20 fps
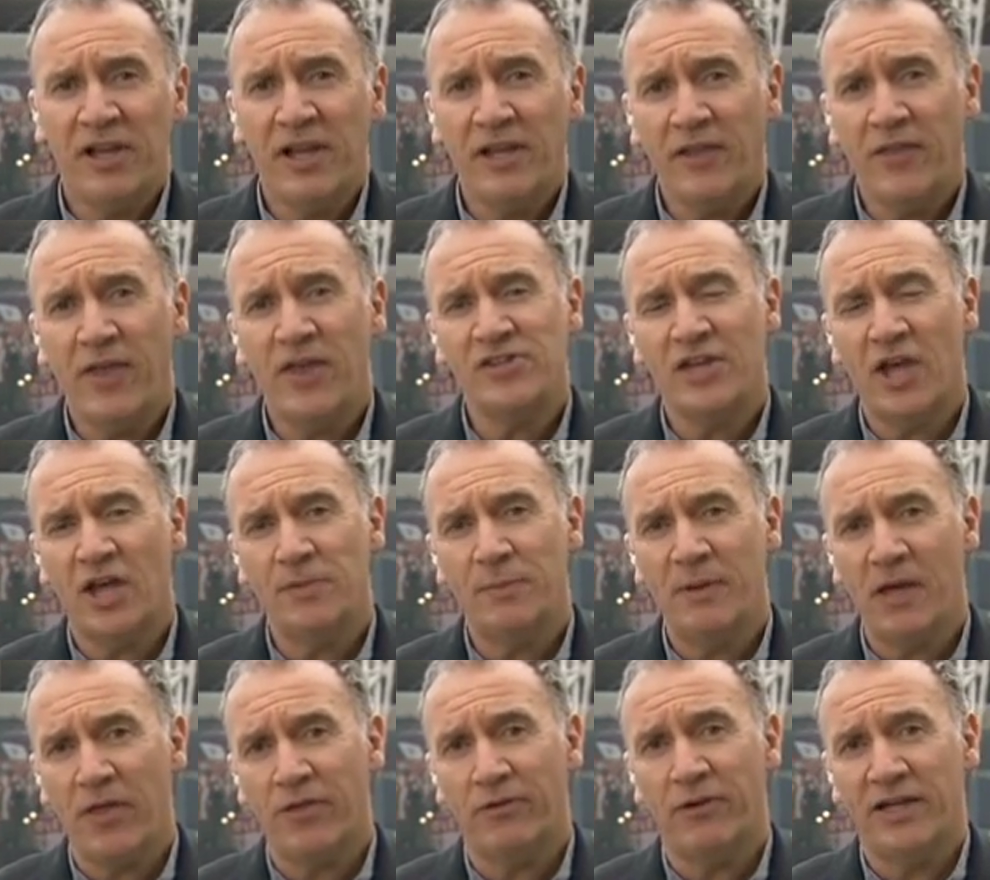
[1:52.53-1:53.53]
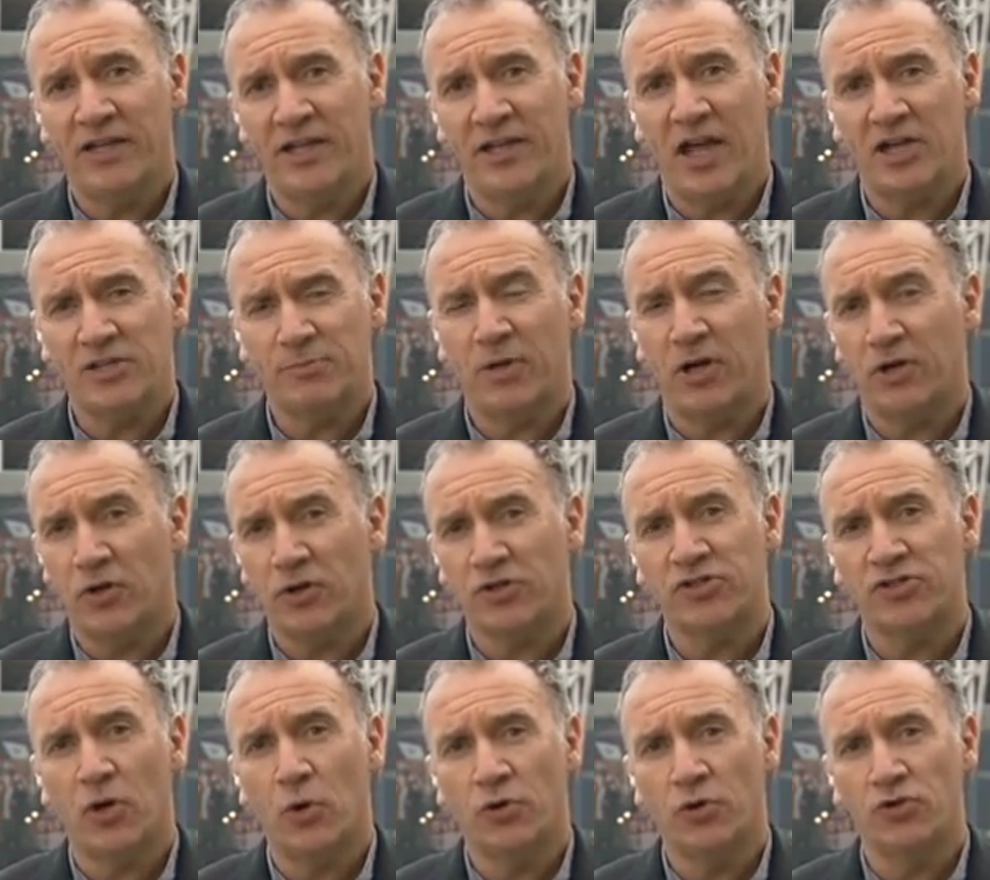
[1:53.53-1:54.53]
Clearly there's going to be other Adidas
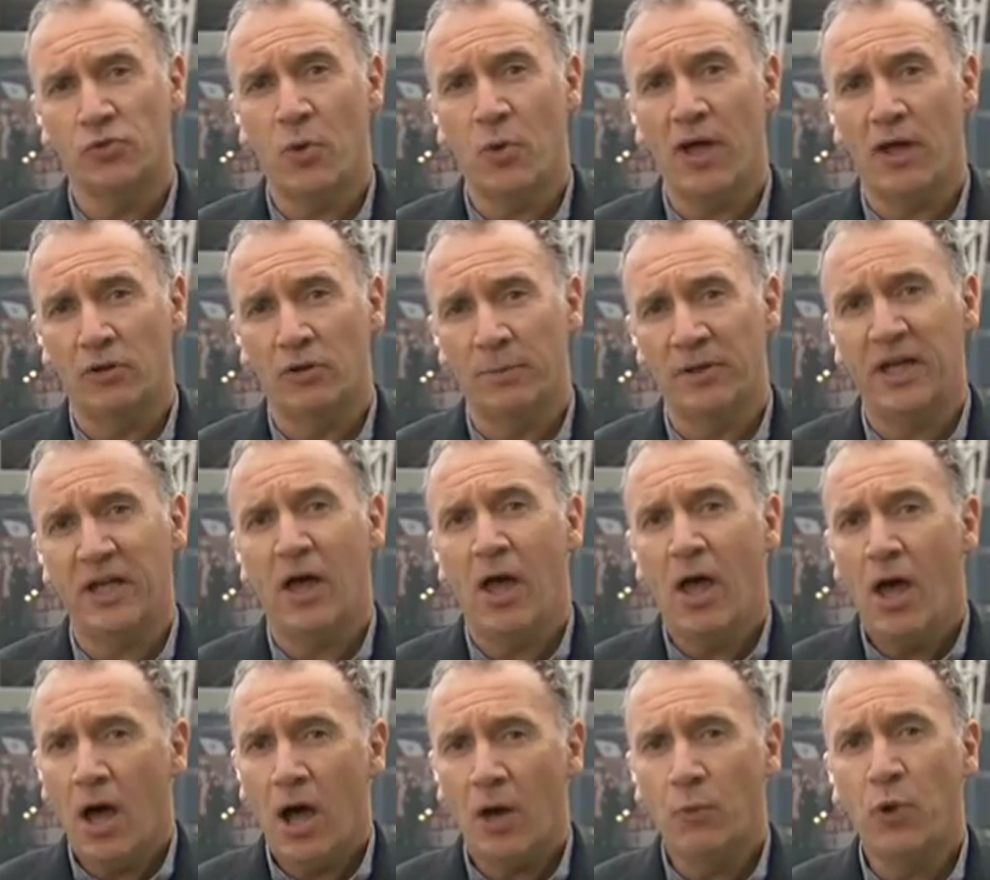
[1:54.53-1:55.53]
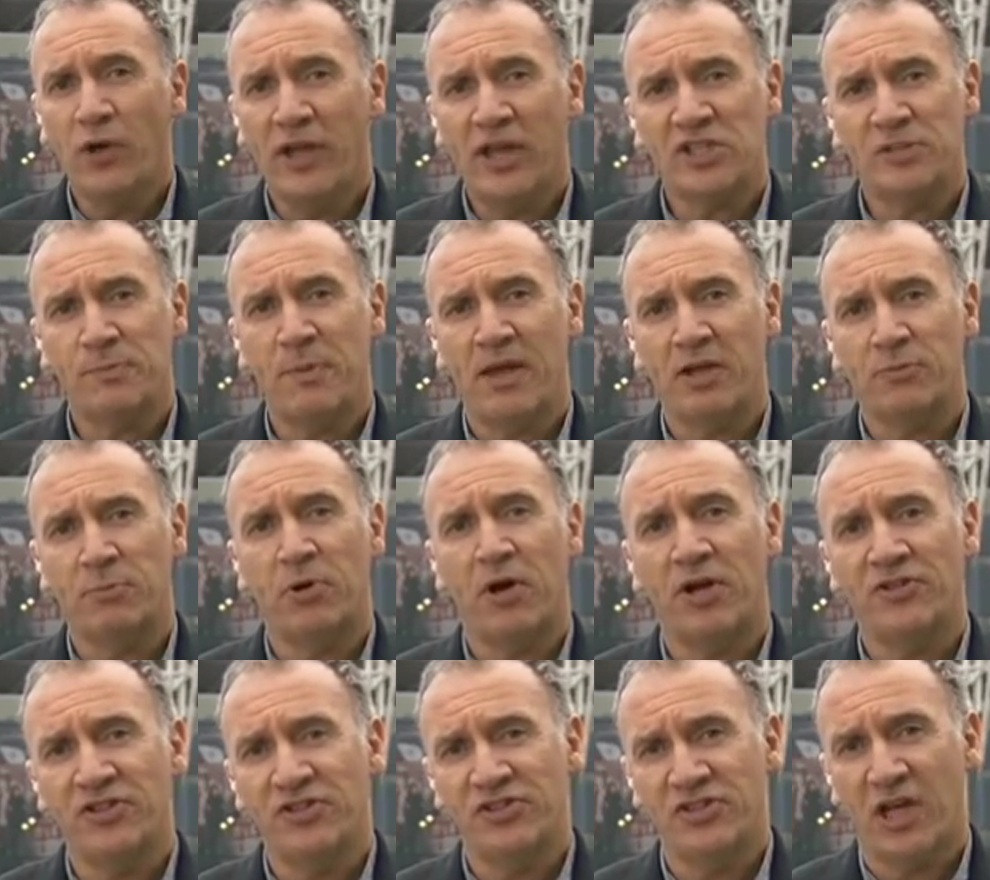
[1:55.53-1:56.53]
products sold as well, but I would expect
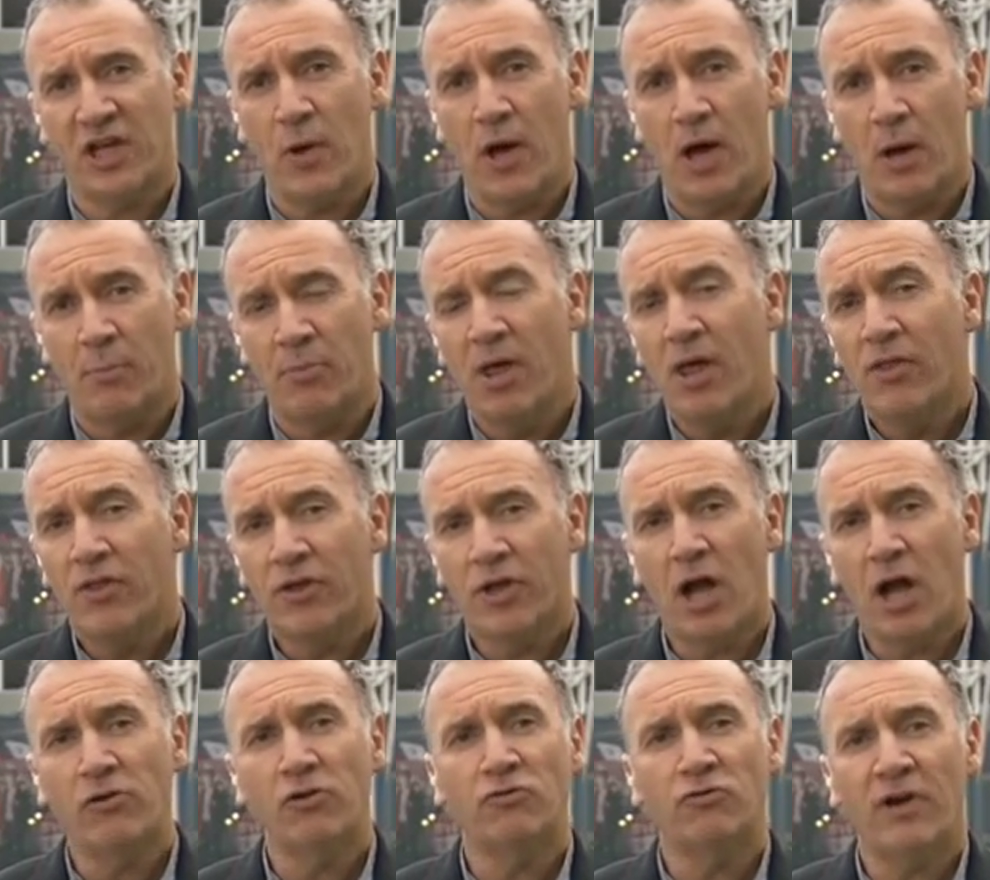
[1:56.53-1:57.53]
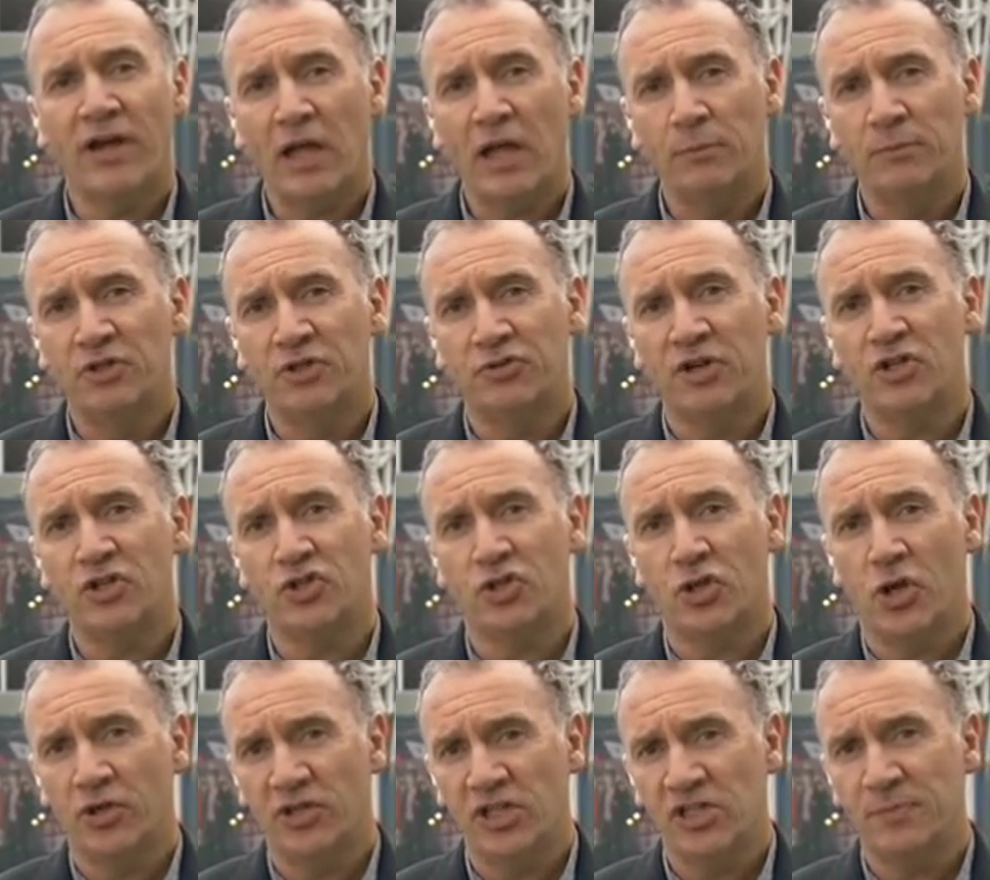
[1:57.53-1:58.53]
prices to go up. The current Real Madrid
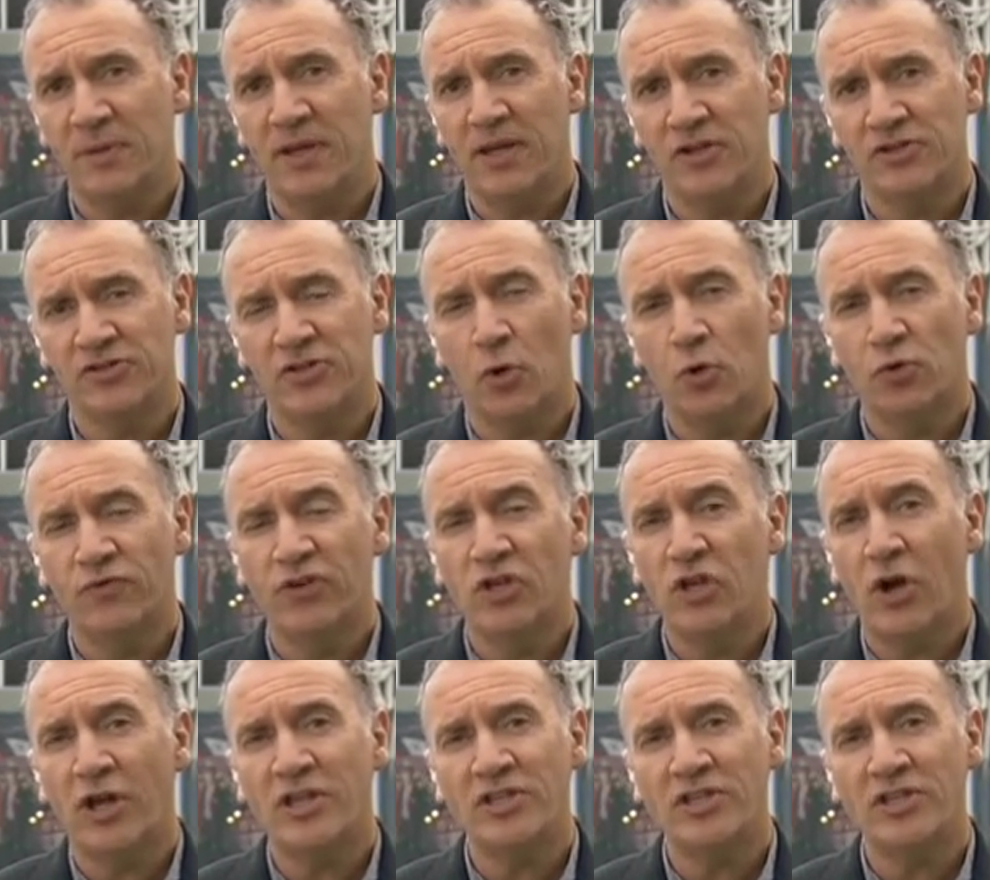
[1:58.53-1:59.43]
shirt is being sold for